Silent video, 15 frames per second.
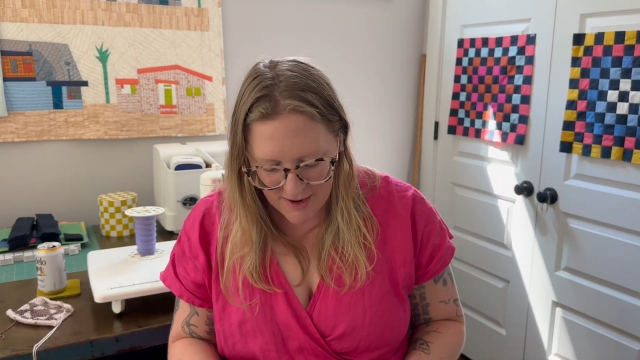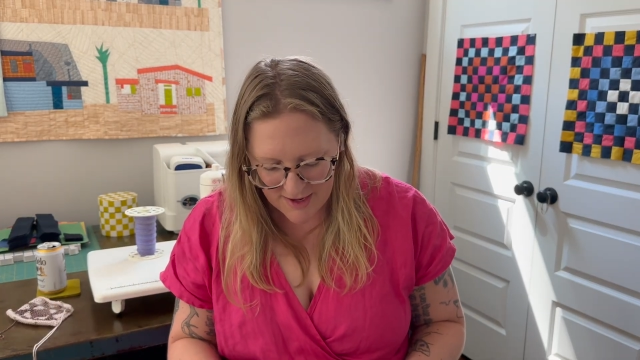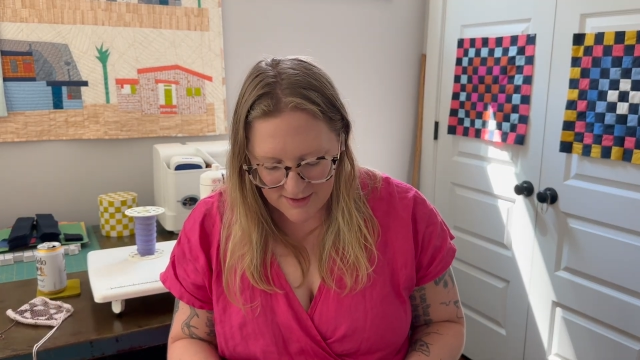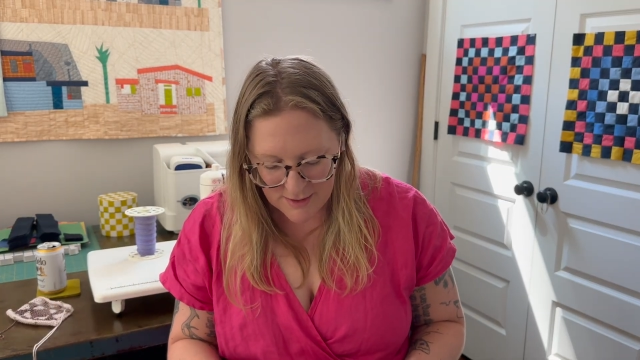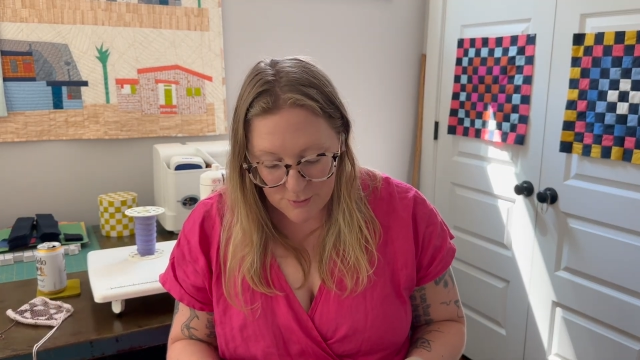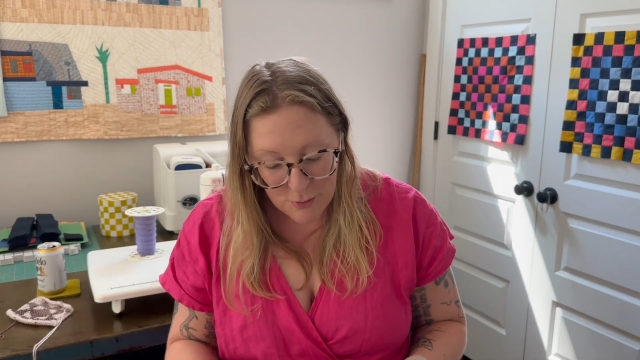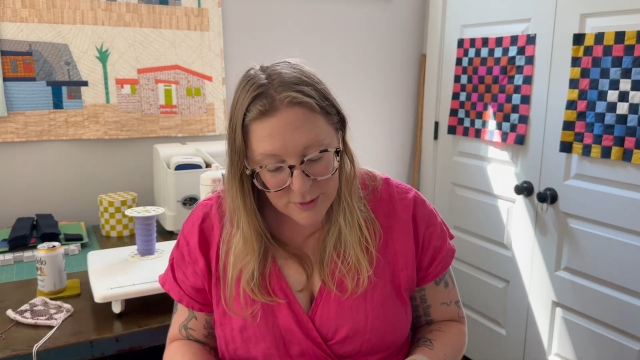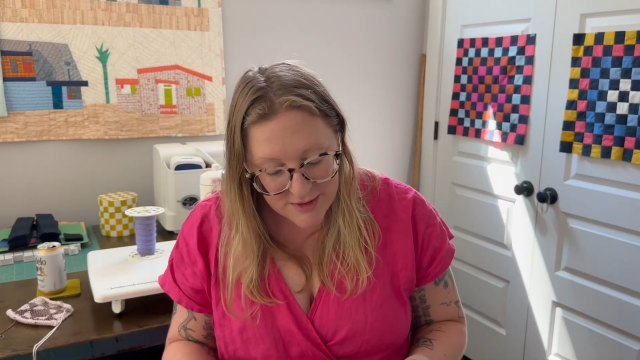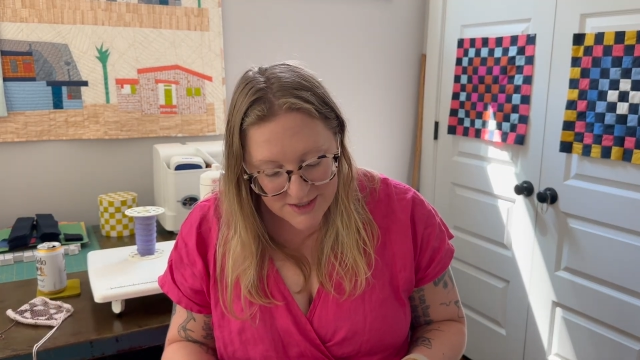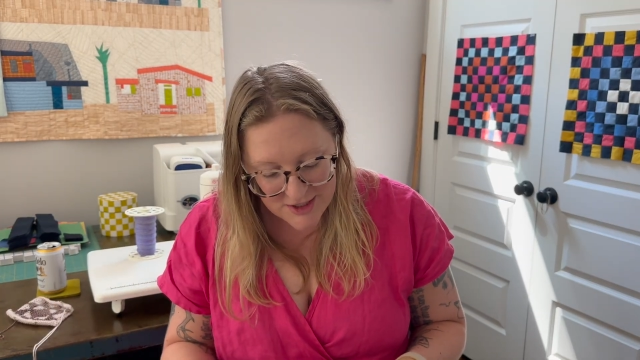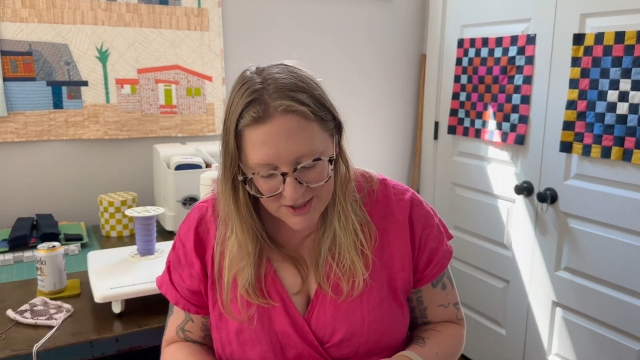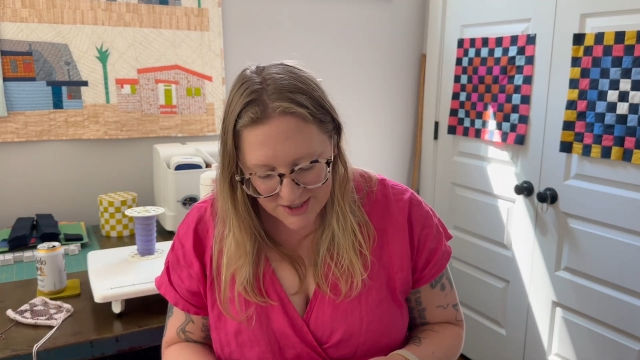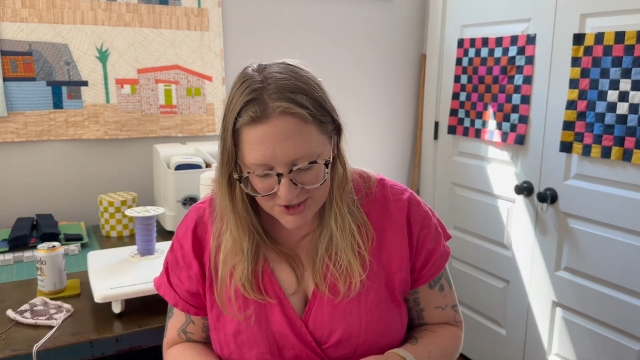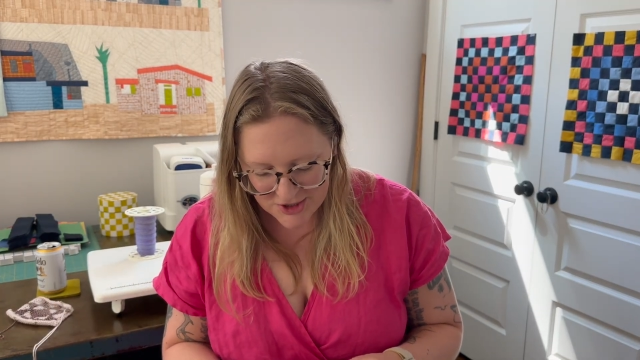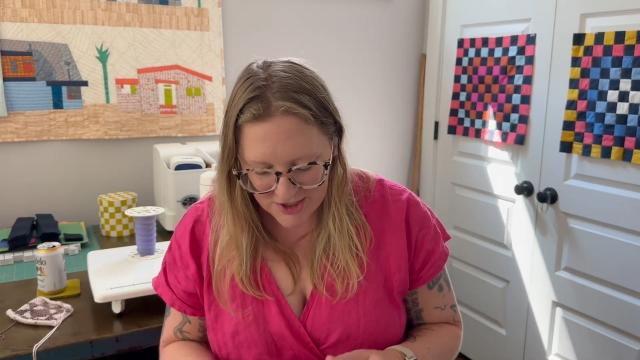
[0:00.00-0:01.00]
number one
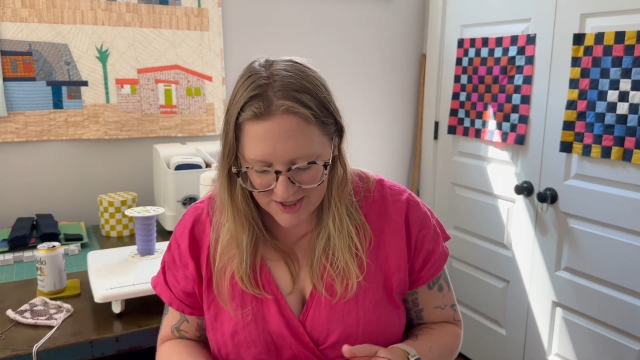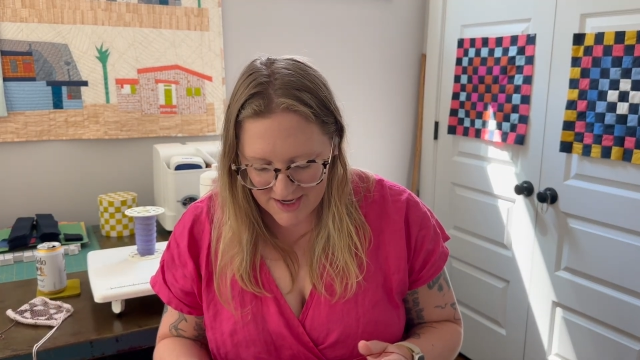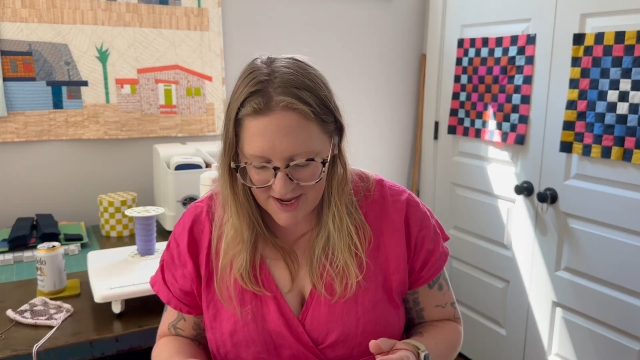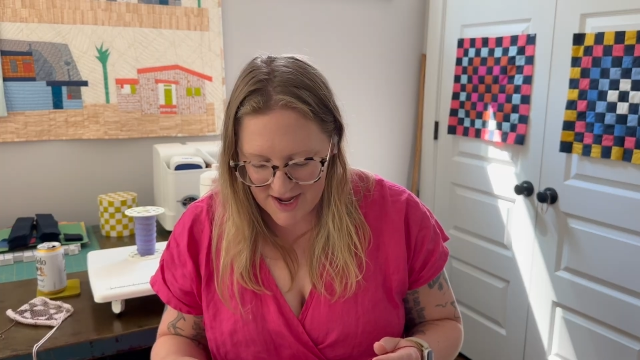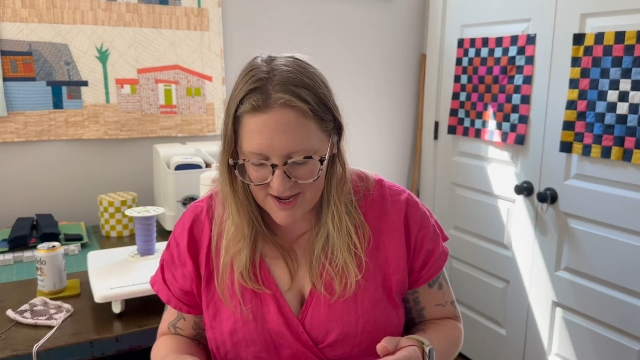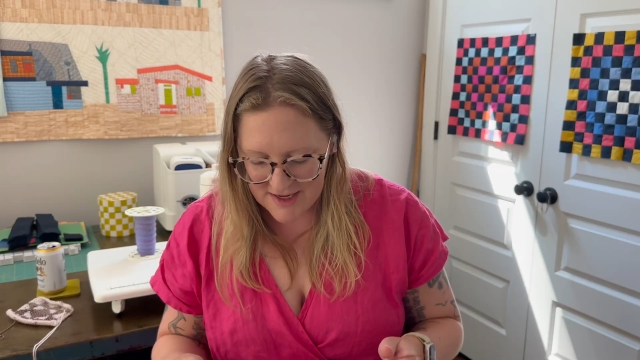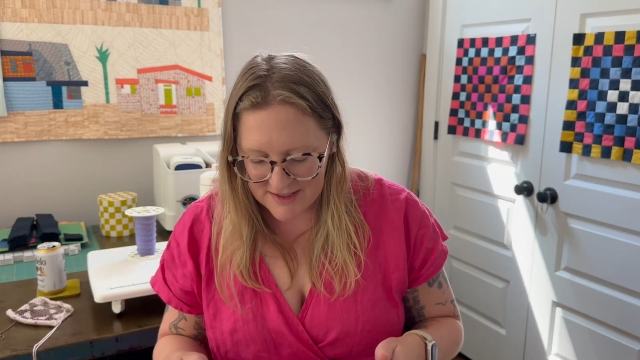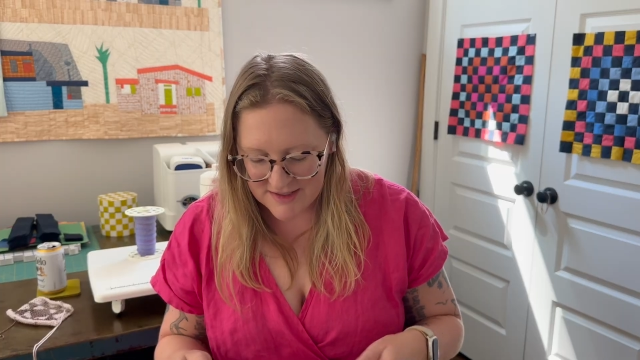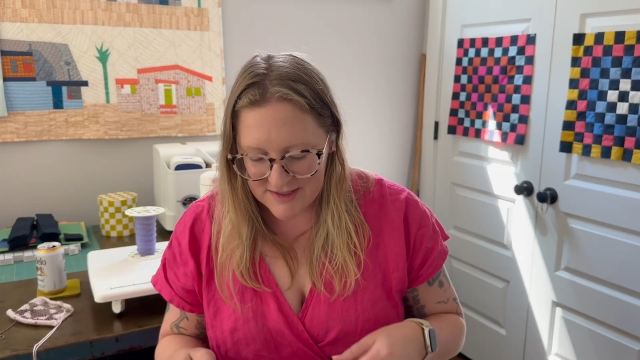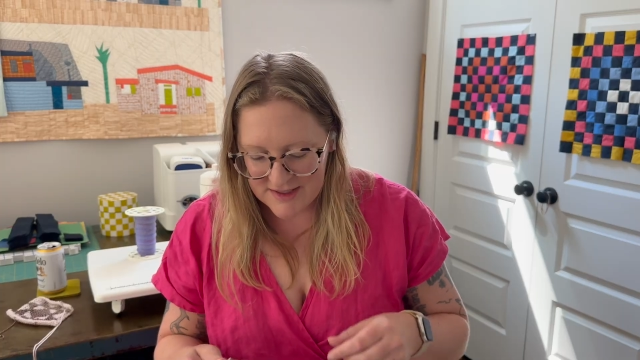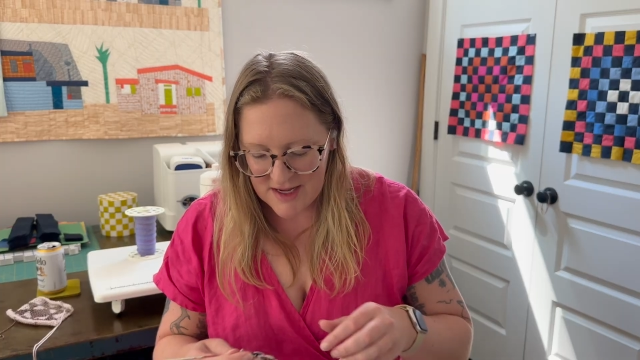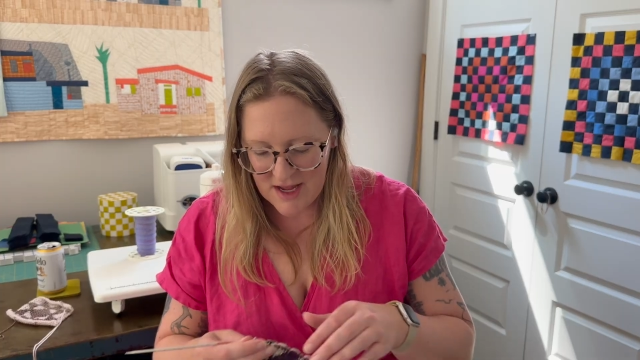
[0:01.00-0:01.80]
suggestion is